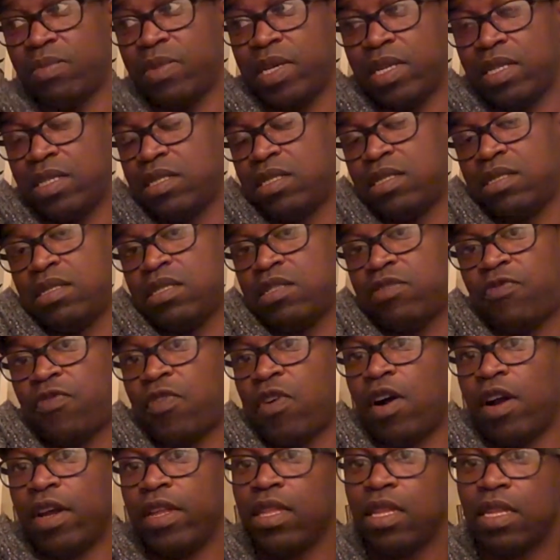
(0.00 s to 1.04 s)
I mean, it's
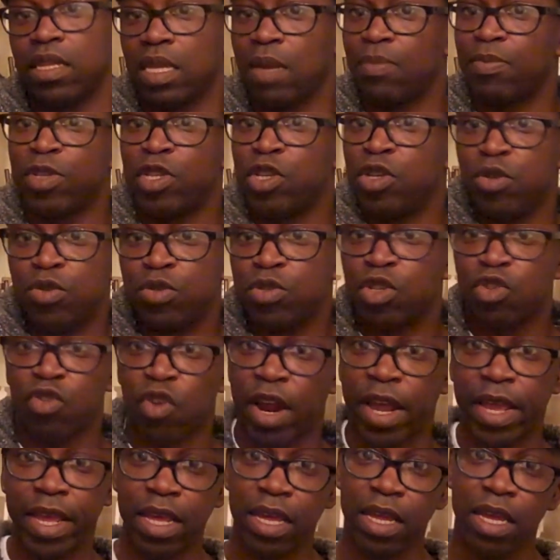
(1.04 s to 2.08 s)
fine. Number two's
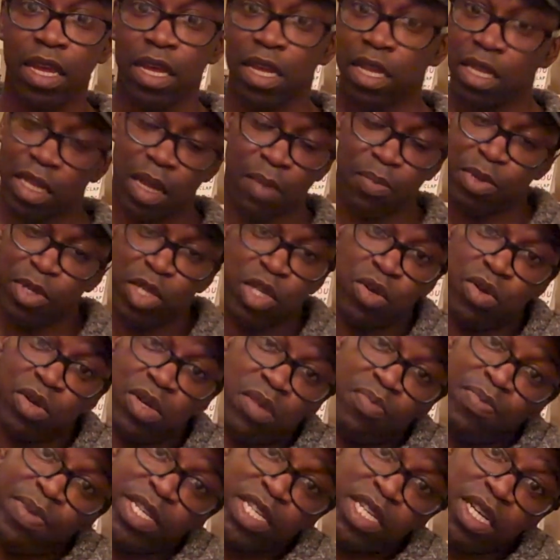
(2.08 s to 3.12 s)
great. Number two
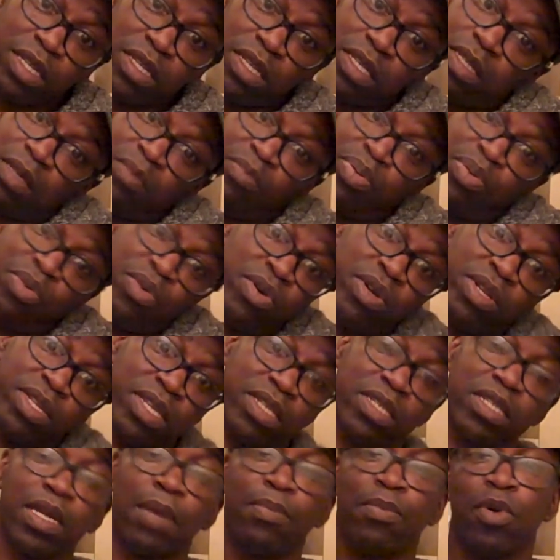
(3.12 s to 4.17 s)
could be just as important
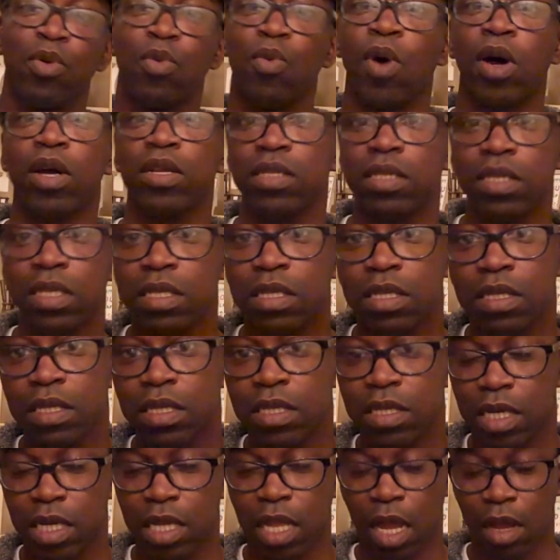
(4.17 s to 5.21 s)
as number one,
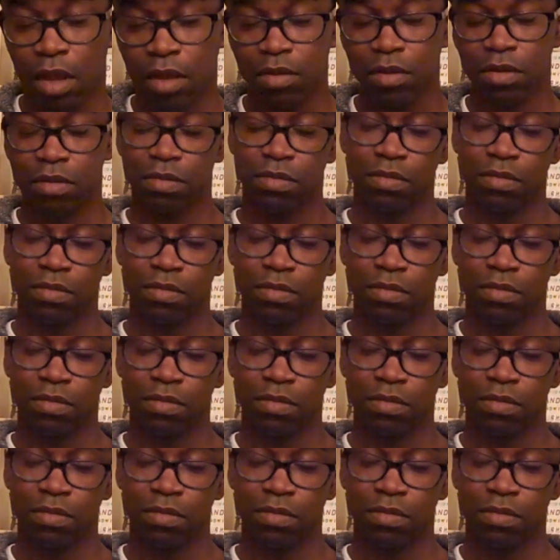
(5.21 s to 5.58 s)
you know.